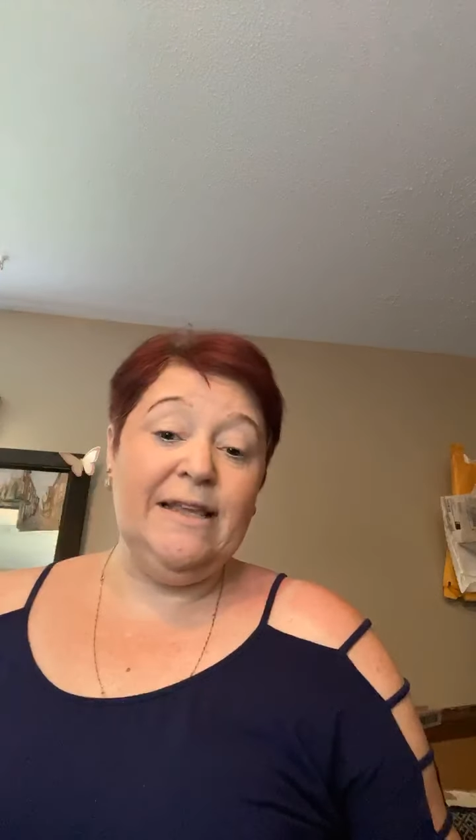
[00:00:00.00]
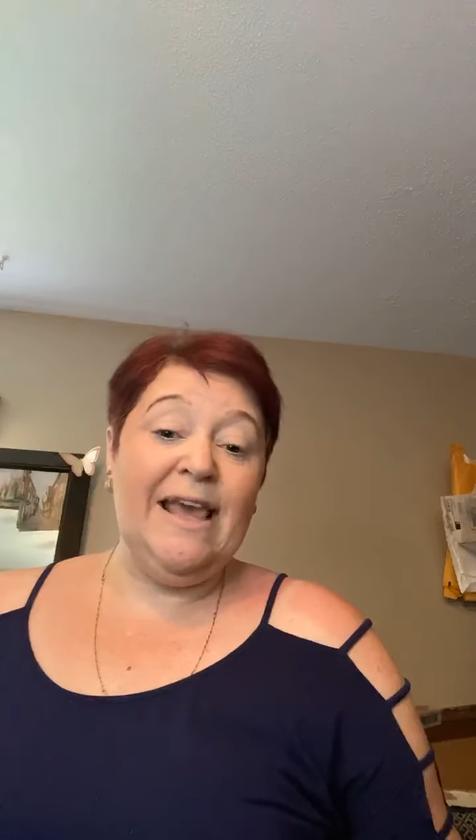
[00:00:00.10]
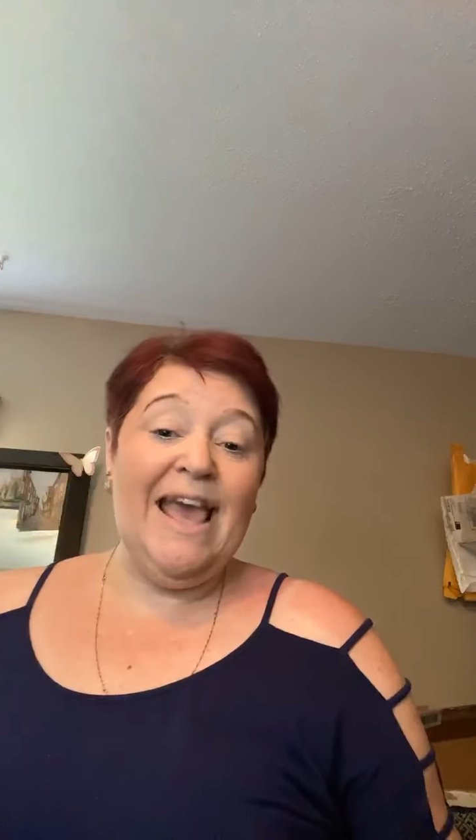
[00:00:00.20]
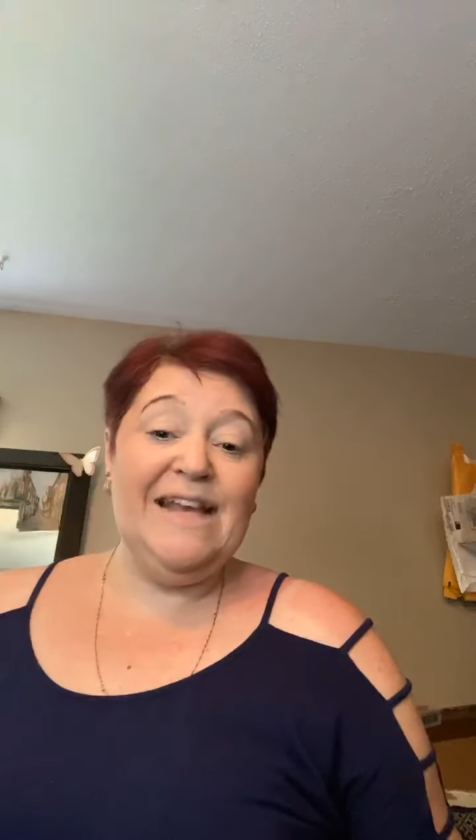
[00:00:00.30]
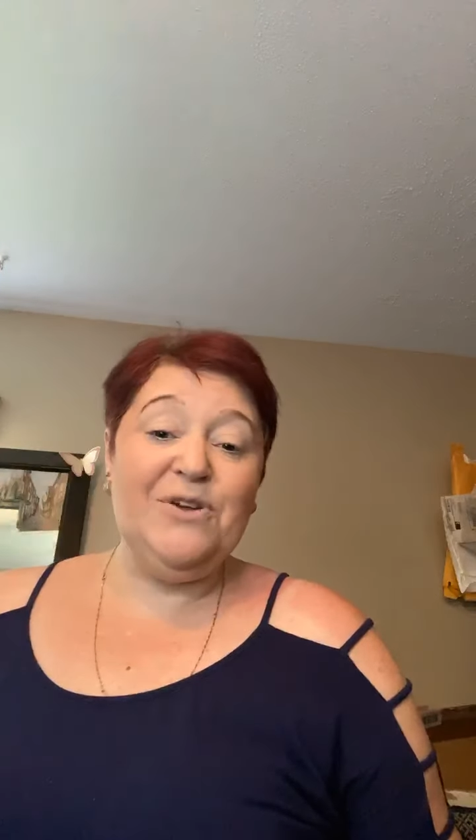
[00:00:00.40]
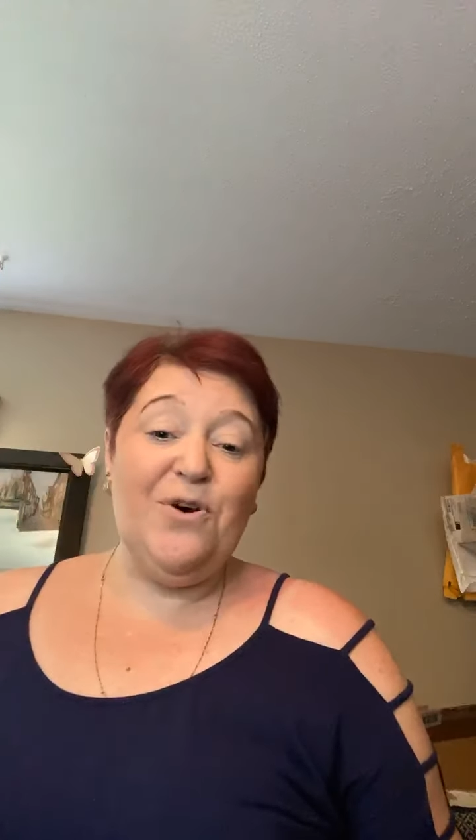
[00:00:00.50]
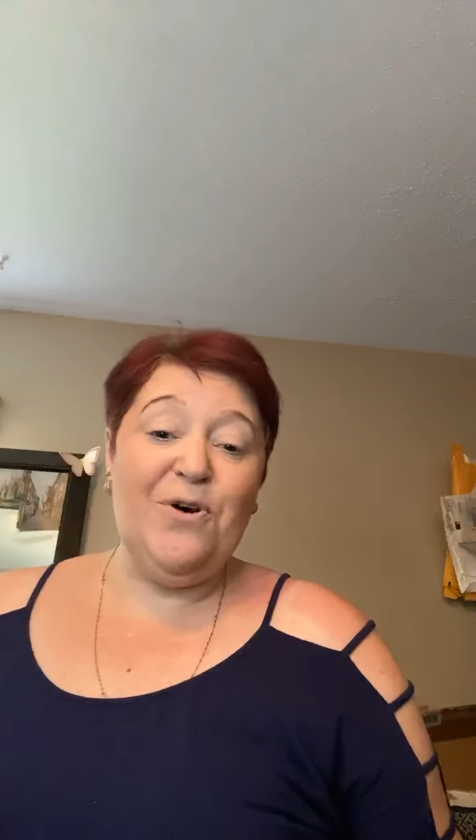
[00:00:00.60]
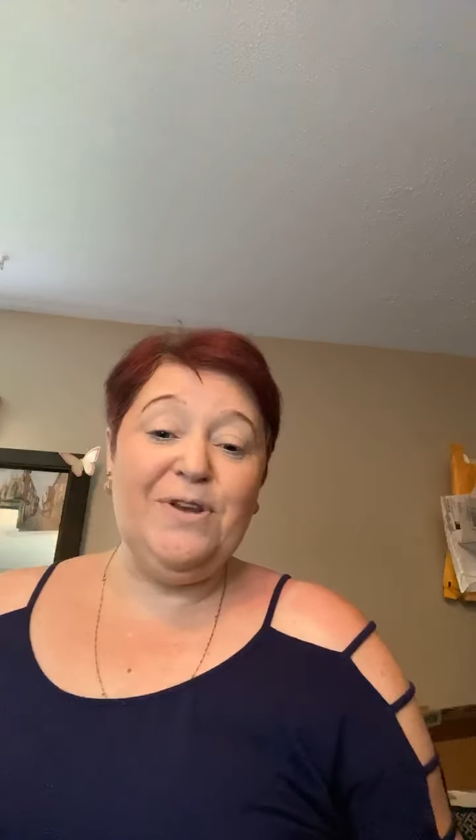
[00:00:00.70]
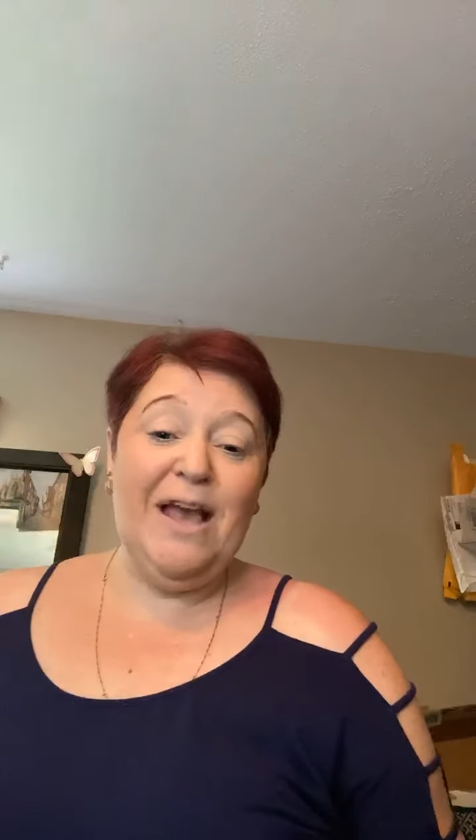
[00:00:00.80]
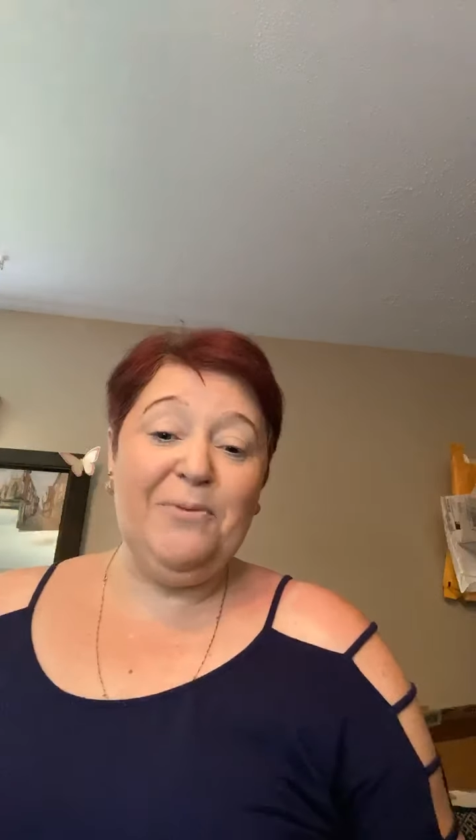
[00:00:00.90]
Hey
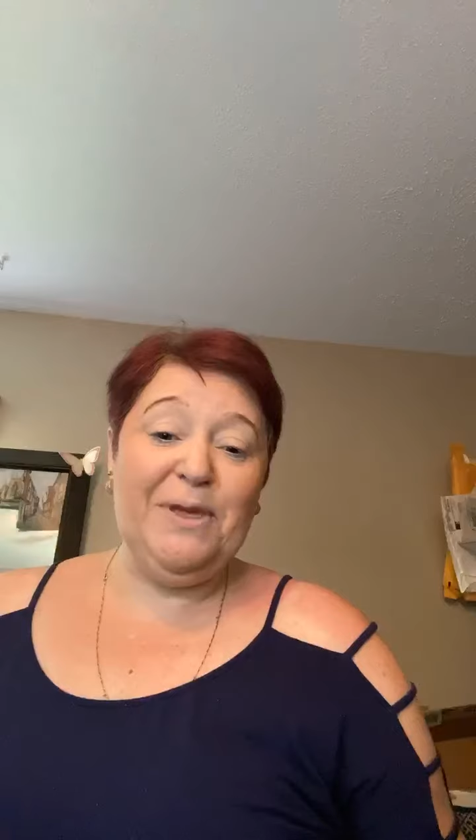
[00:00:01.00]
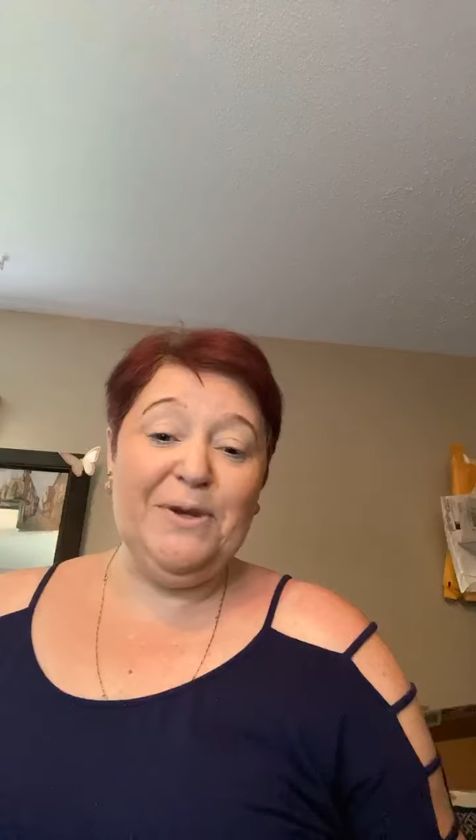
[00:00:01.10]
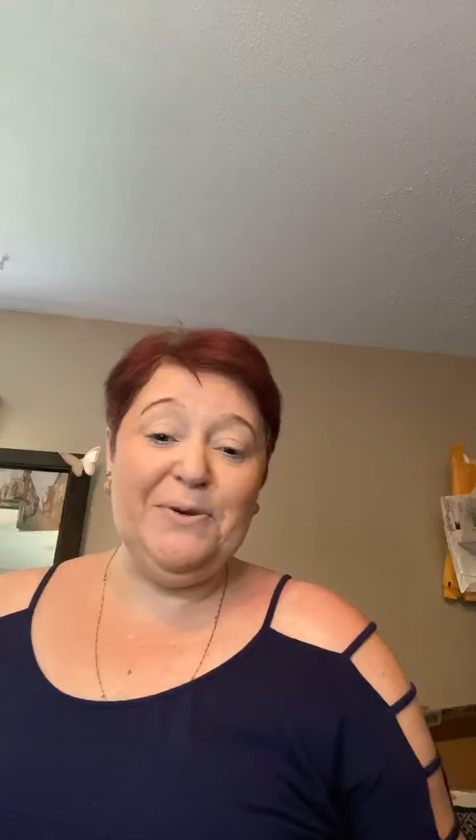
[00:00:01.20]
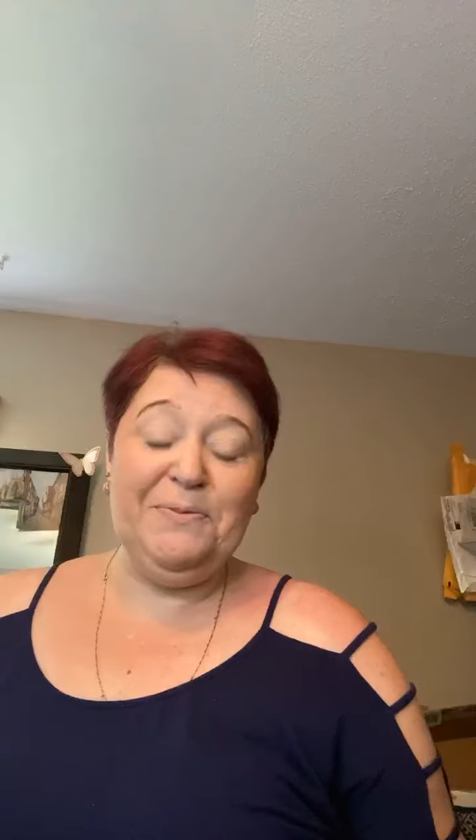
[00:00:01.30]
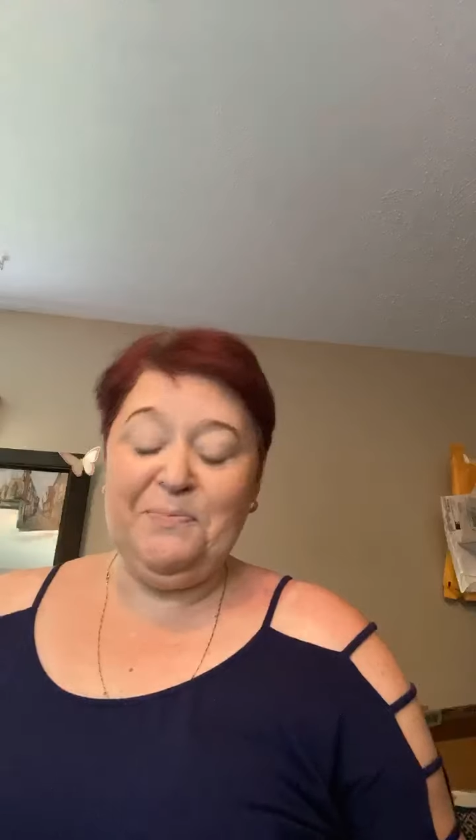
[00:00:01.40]
Dawn, how are you?